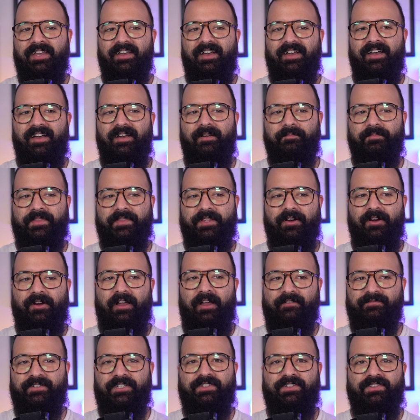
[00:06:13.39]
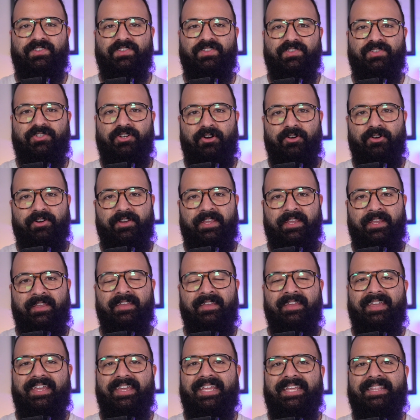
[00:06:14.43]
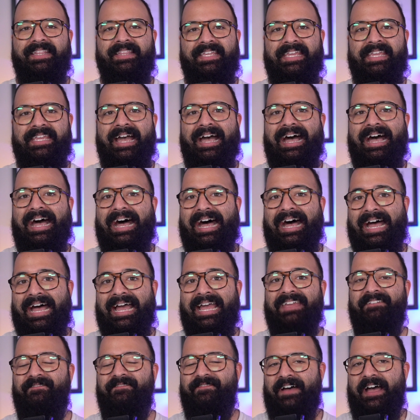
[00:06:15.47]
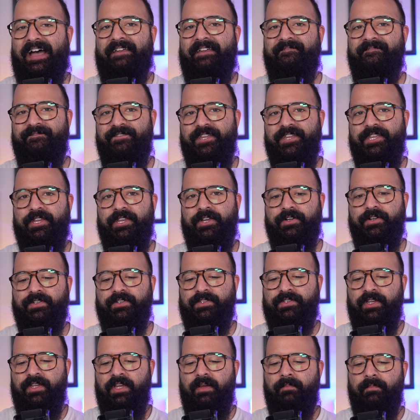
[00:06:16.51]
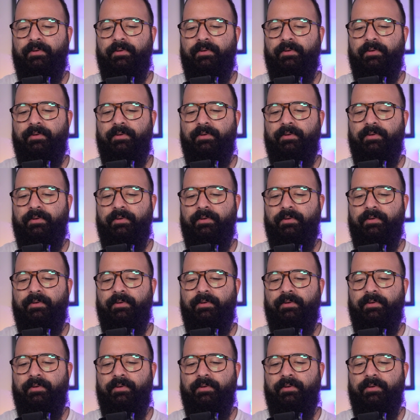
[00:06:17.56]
they're often starting in the high 5 figures,